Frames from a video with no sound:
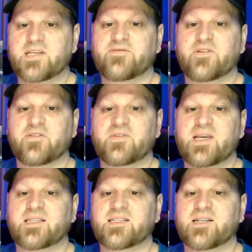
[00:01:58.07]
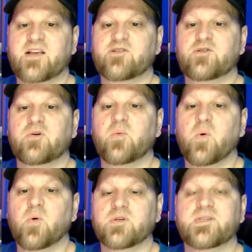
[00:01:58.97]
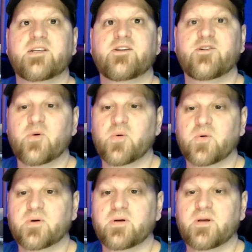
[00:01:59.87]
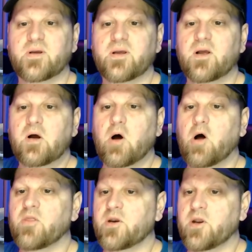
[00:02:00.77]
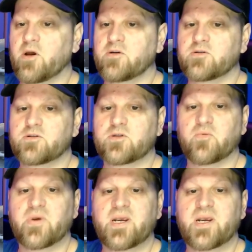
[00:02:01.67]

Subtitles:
50 International Awards in New York. On the nose, the Reid